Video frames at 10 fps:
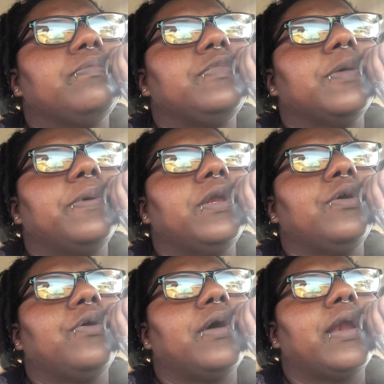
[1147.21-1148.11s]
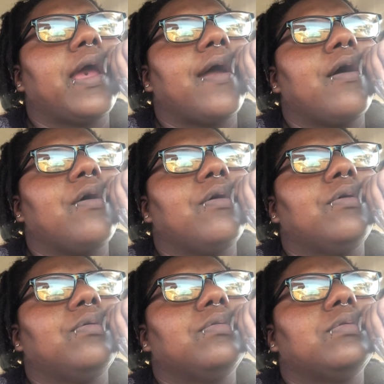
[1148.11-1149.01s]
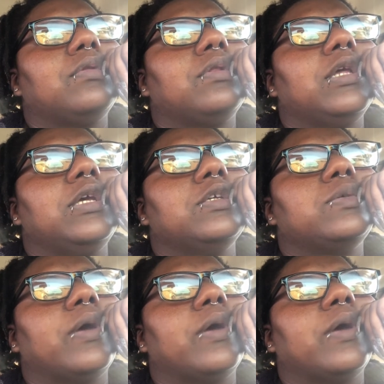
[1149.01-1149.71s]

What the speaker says: depending on how things